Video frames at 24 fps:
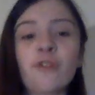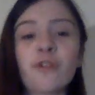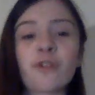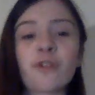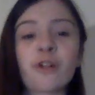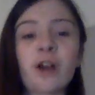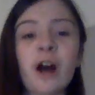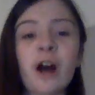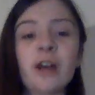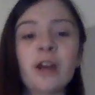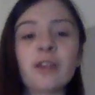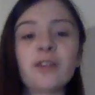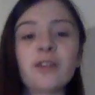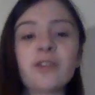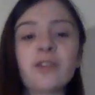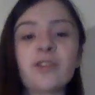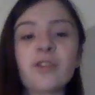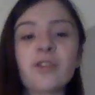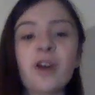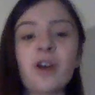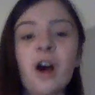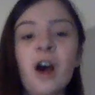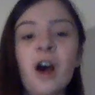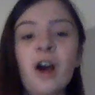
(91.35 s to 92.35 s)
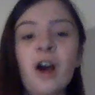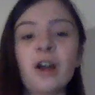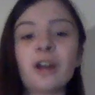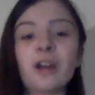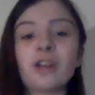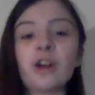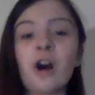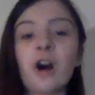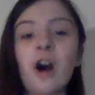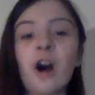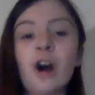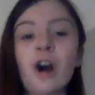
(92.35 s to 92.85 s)
forgotten
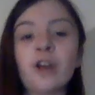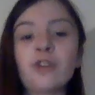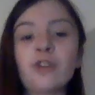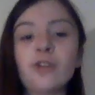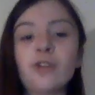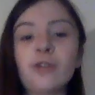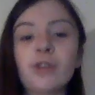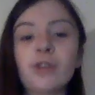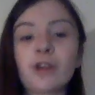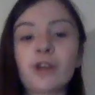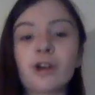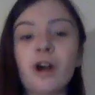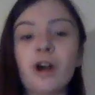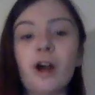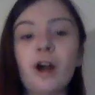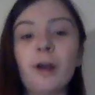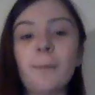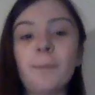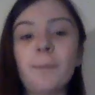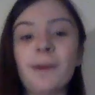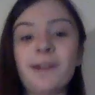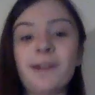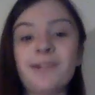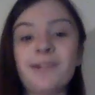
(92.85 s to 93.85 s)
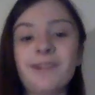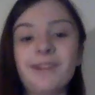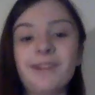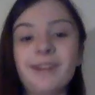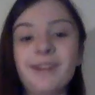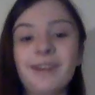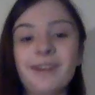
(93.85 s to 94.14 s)
song onto the carpet